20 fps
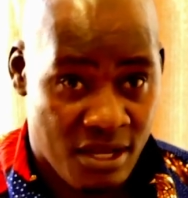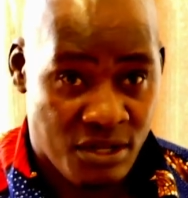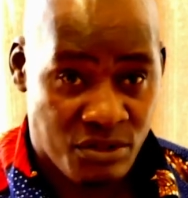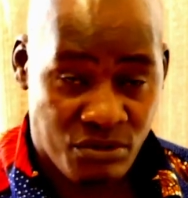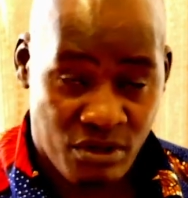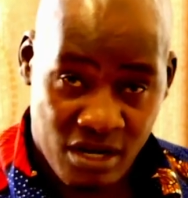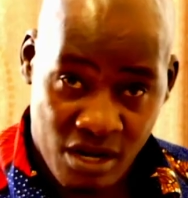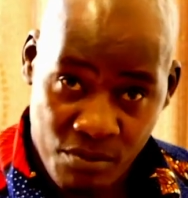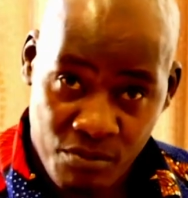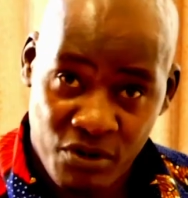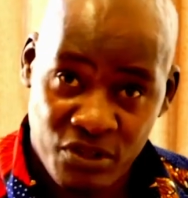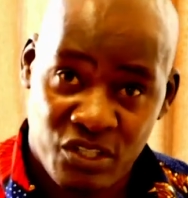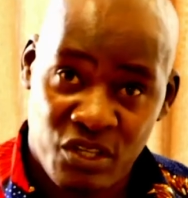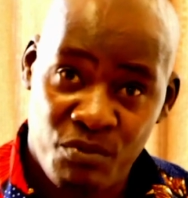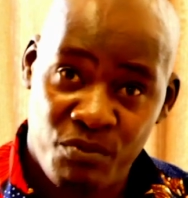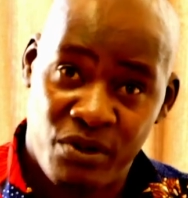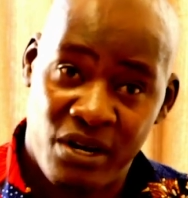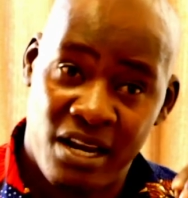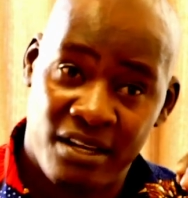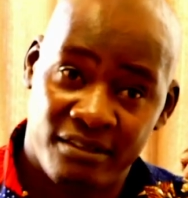So the most
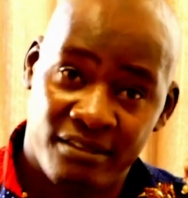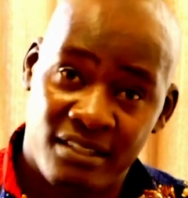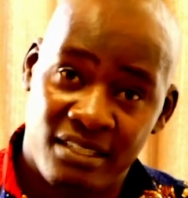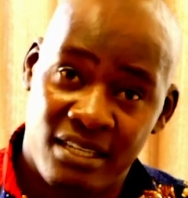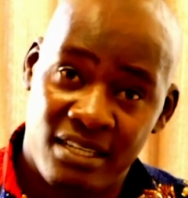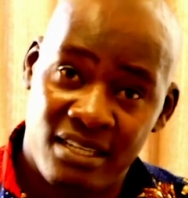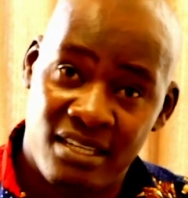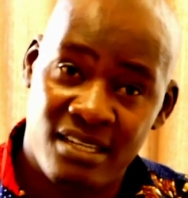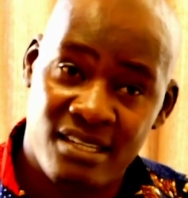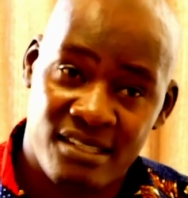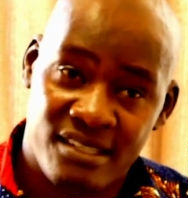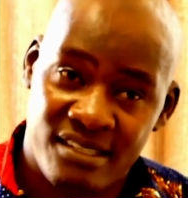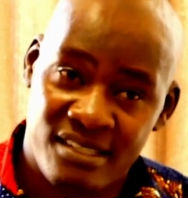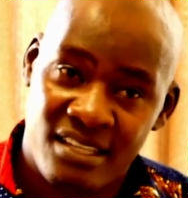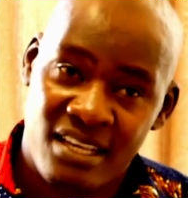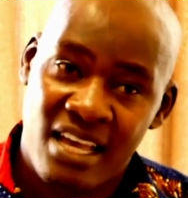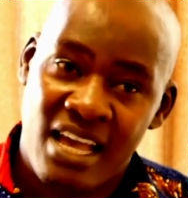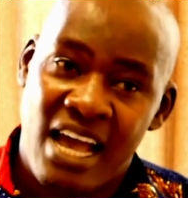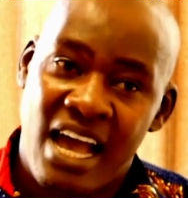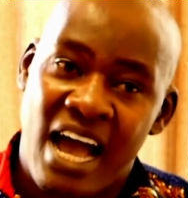important thing is
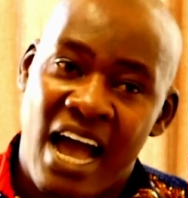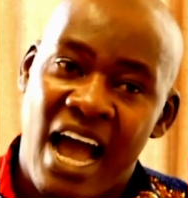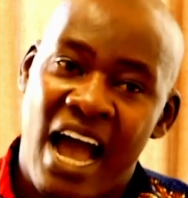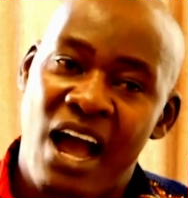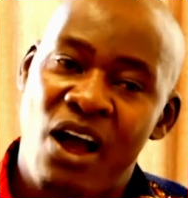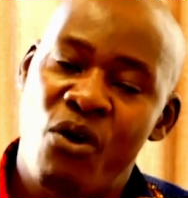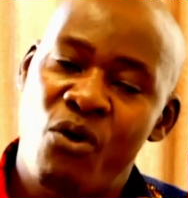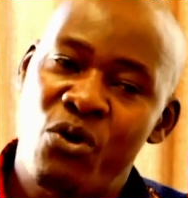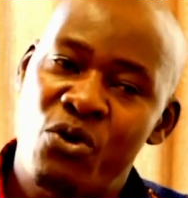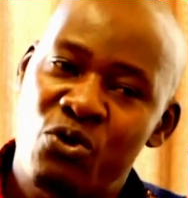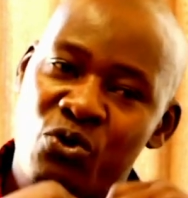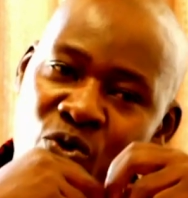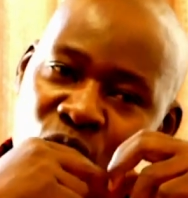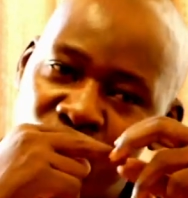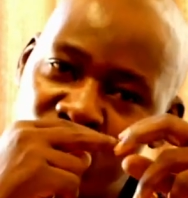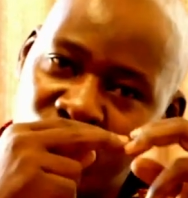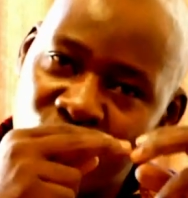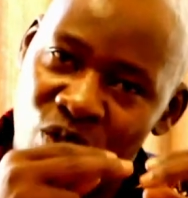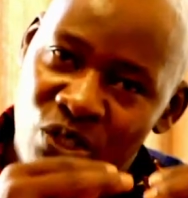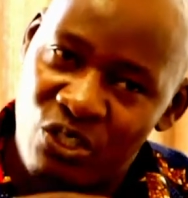how
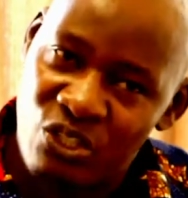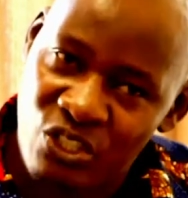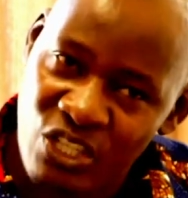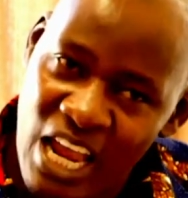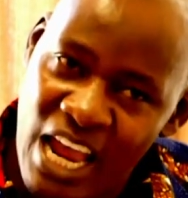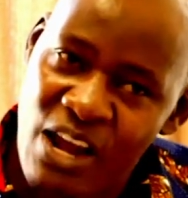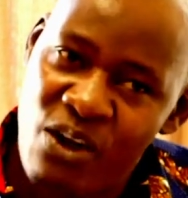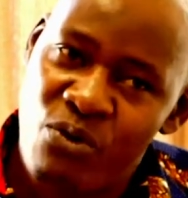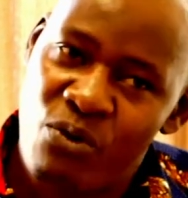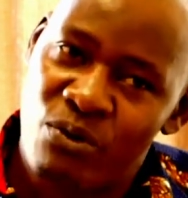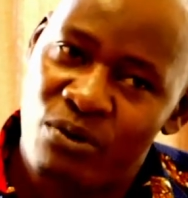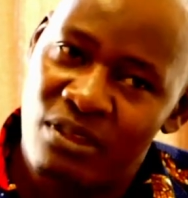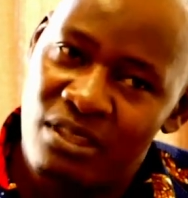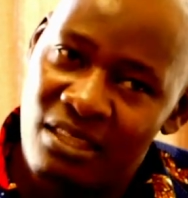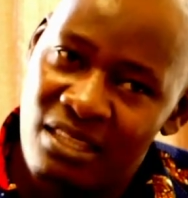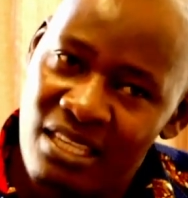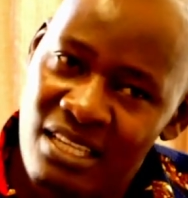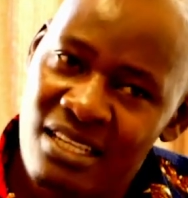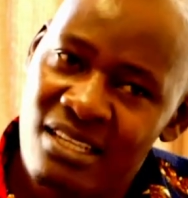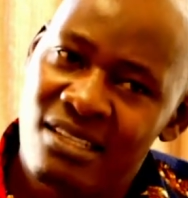you channel
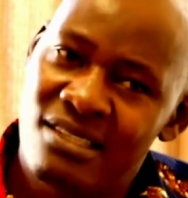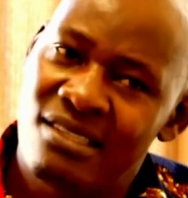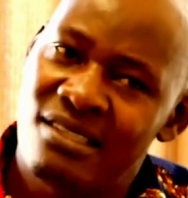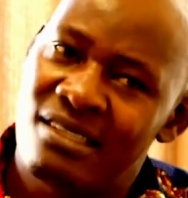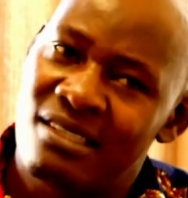these